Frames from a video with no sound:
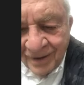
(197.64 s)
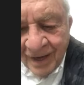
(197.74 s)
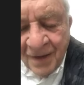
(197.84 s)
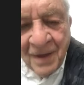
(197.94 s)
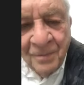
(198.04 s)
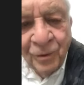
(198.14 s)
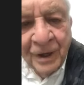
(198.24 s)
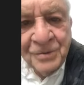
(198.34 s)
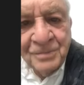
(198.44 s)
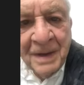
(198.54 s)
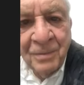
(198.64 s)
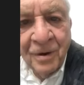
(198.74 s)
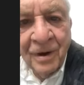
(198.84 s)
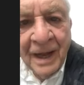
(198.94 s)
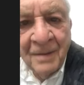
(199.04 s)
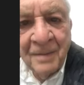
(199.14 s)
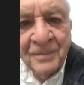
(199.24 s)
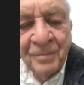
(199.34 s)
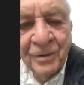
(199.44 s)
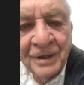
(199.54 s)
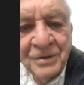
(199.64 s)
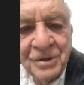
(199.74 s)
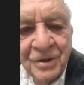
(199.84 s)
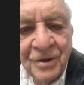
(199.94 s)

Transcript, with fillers: And the bridge, people climb up the bridge, you